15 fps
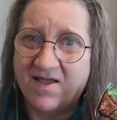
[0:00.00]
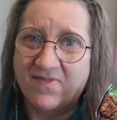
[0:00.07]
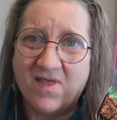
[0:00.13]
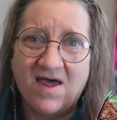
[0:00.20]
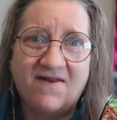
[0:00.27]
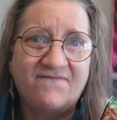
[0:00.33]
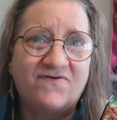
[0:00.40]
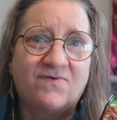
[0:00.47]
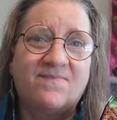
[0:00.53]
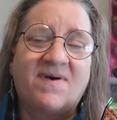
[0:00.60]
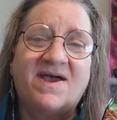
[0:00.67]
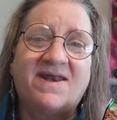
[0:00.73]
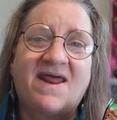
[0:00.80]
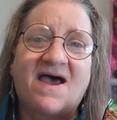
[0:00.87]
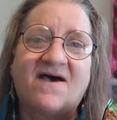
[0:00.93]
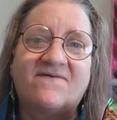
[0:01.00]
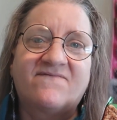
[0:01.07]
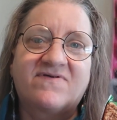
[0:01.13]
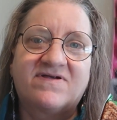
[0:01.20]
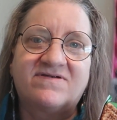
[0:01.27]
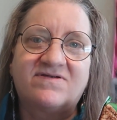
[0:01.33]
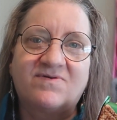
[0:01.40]
a lot of you might have
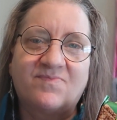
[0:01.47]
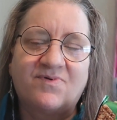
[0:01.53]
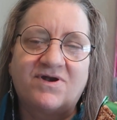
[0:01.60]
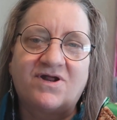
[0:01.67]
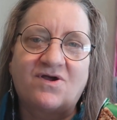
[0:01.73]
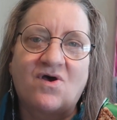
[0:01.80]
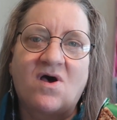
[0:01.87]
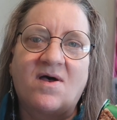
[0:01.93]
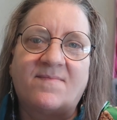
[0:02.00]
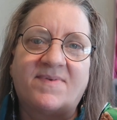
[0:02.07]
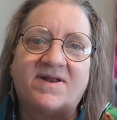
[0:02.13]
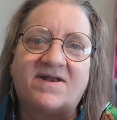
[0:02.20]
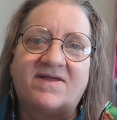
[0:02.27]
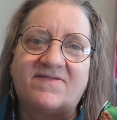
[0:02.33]
because they're pretty common